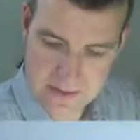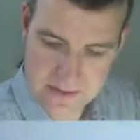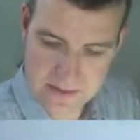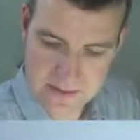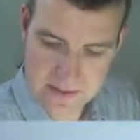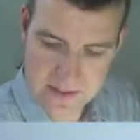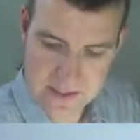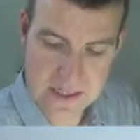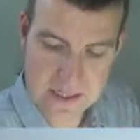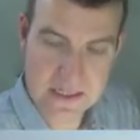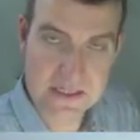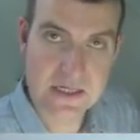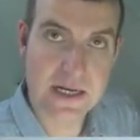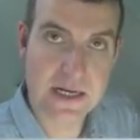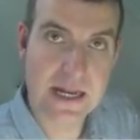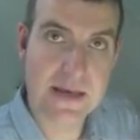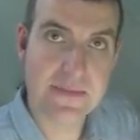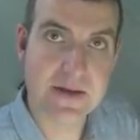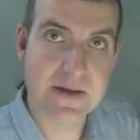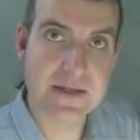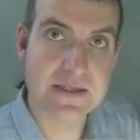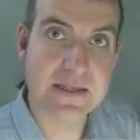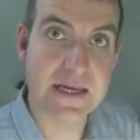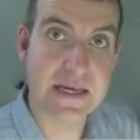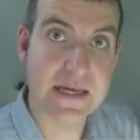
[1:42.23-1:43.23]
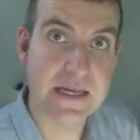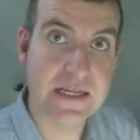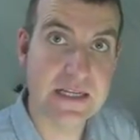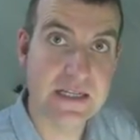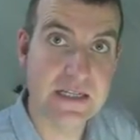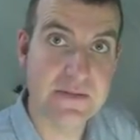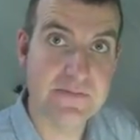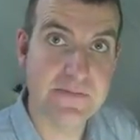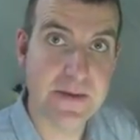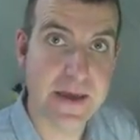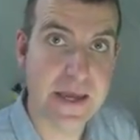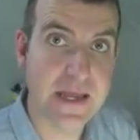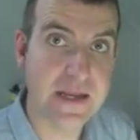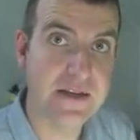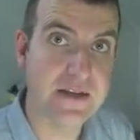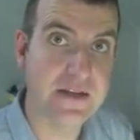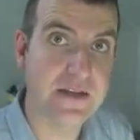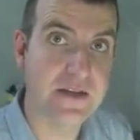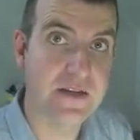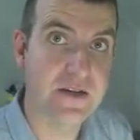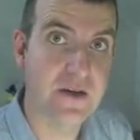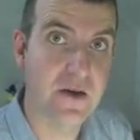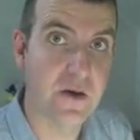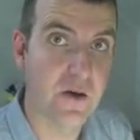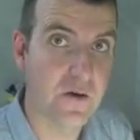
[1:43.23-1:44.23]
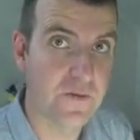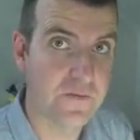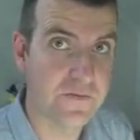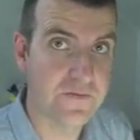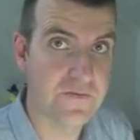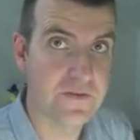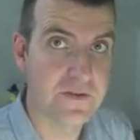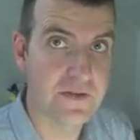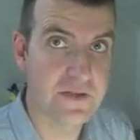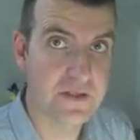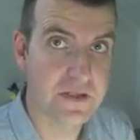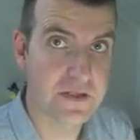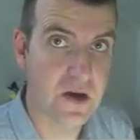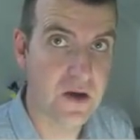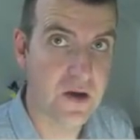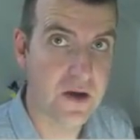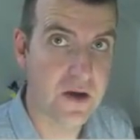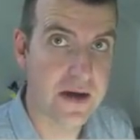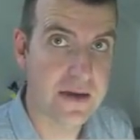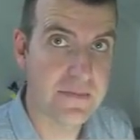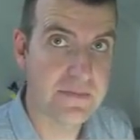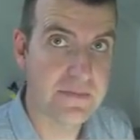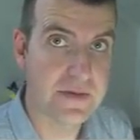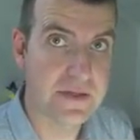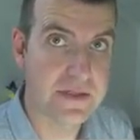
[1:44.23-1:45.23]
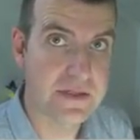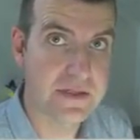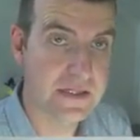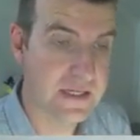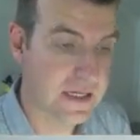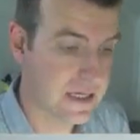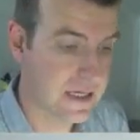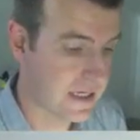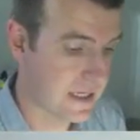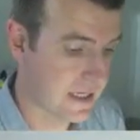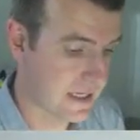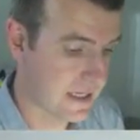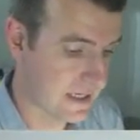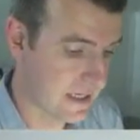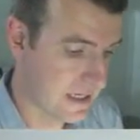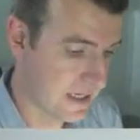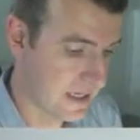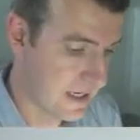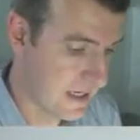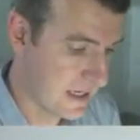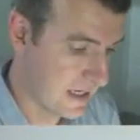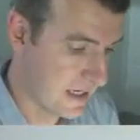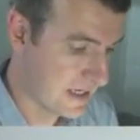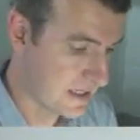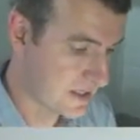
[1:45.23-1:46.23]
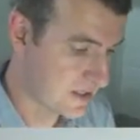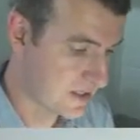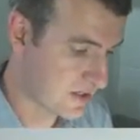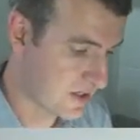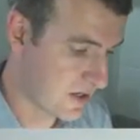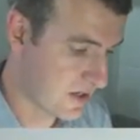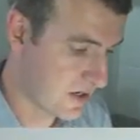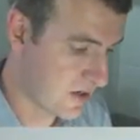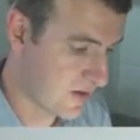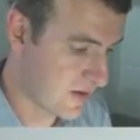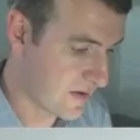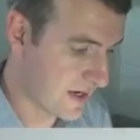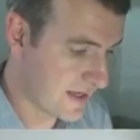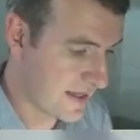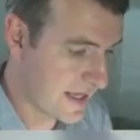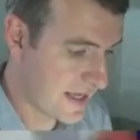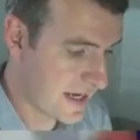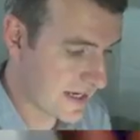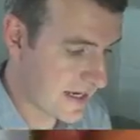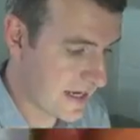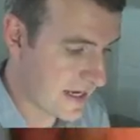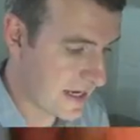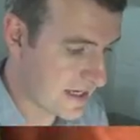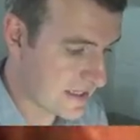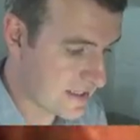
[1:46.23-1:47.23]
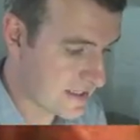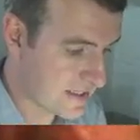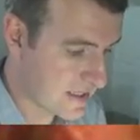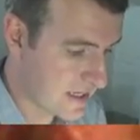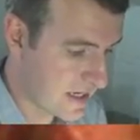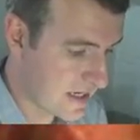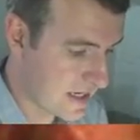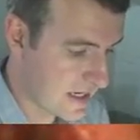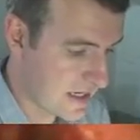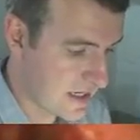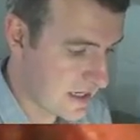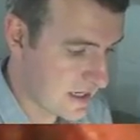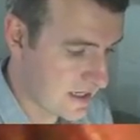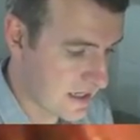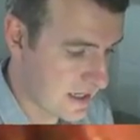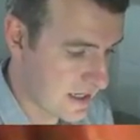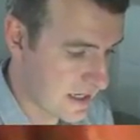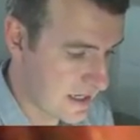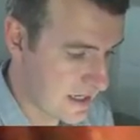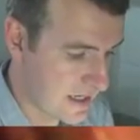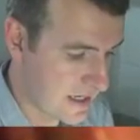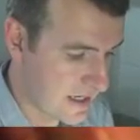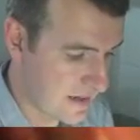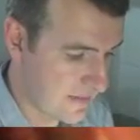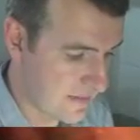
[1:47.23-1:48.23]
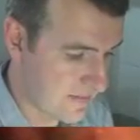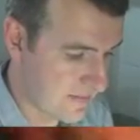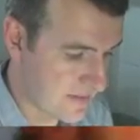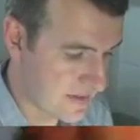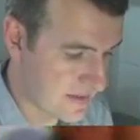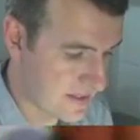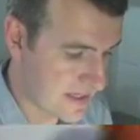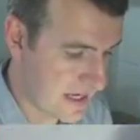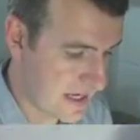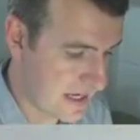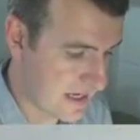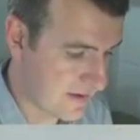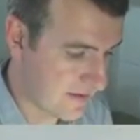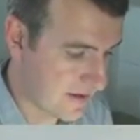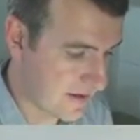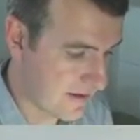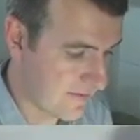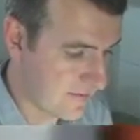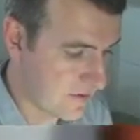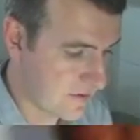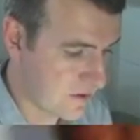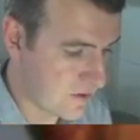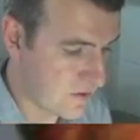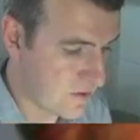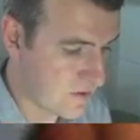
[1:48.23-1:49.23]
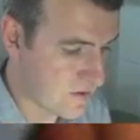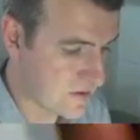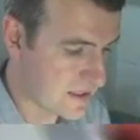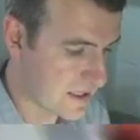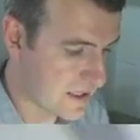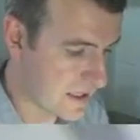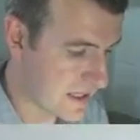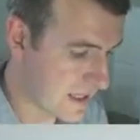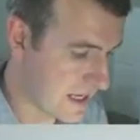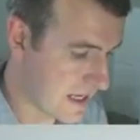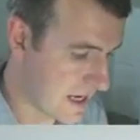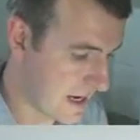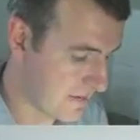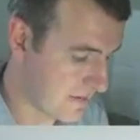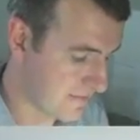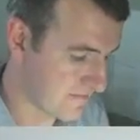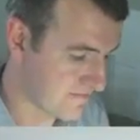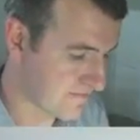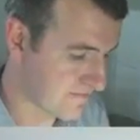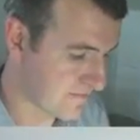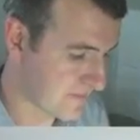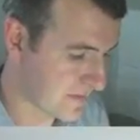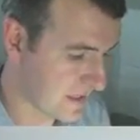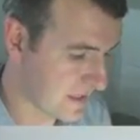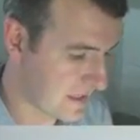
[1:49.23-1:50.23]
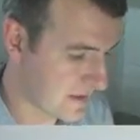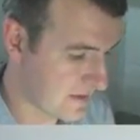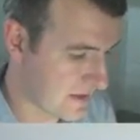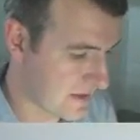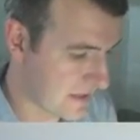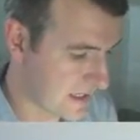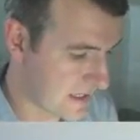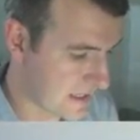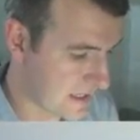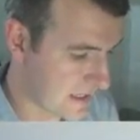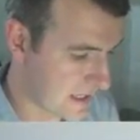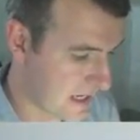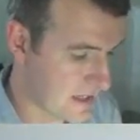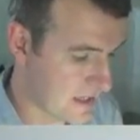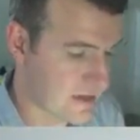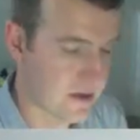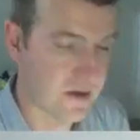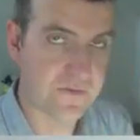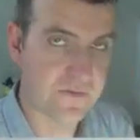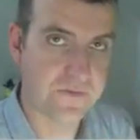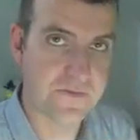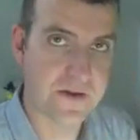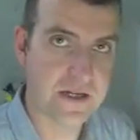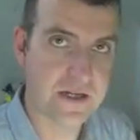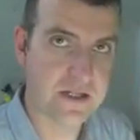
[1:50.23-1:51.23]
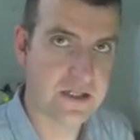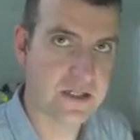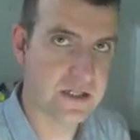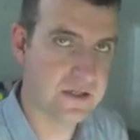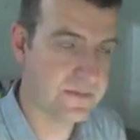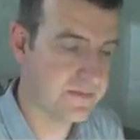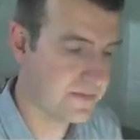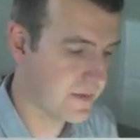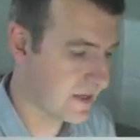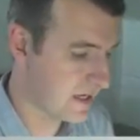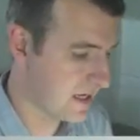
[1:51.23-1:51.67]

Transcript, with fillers: the dynamics are independent of time t. So in that case, um, say if you use the, um, the unknown function,